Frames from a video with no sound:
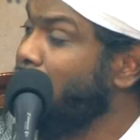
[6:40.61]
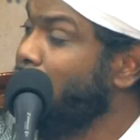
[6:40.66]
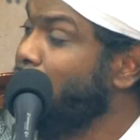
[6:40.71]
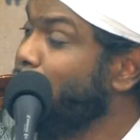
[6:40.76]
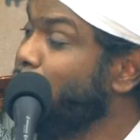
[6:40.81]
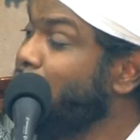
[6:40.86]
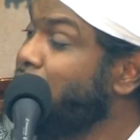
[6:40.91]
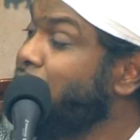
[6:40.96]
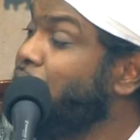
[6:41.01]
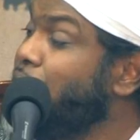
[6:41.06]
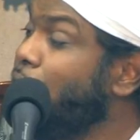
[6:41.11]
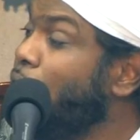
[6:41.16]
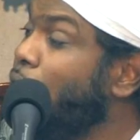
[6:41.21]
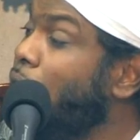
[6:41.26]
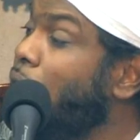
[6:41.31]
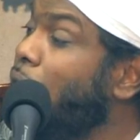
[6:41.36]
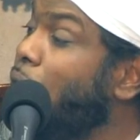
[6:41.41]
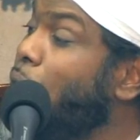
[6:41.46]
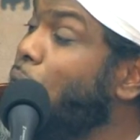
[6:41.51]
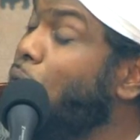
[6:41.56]
but for
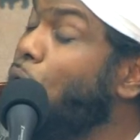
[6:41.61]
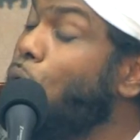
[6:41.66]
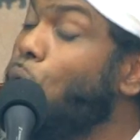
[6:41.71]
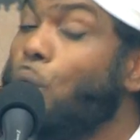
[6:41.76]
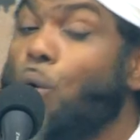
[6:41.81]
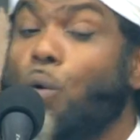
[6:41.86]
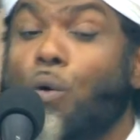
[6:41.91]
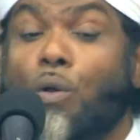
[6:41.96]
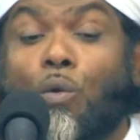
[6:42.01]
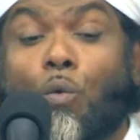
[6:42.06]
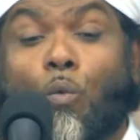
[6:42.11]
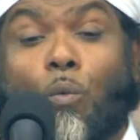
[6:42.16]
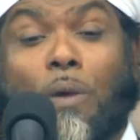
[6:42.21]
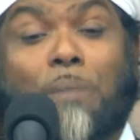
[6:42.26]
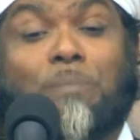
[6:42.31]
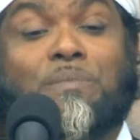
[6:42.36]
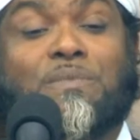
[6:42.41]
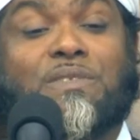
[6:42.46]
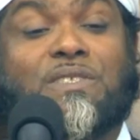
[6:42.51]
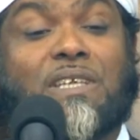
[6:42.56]
our own
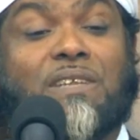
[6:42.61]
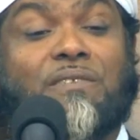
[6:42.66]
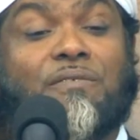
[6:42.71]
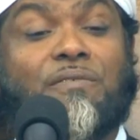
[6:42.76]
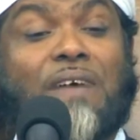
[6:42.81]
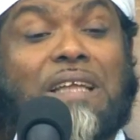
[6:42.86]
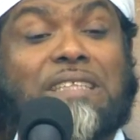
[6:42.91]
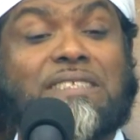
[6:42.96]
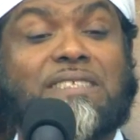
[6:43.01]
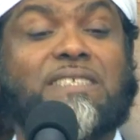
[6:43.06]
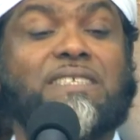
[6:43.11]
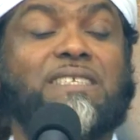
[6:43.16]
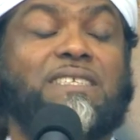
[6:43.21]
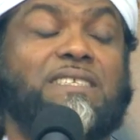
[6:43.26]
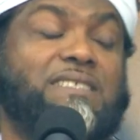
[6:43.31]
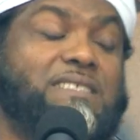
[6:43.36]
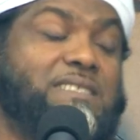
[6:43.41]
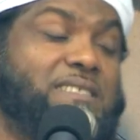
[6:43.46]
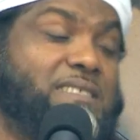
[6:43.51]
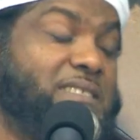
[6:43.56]
whims and
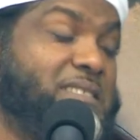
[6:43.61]
fancies.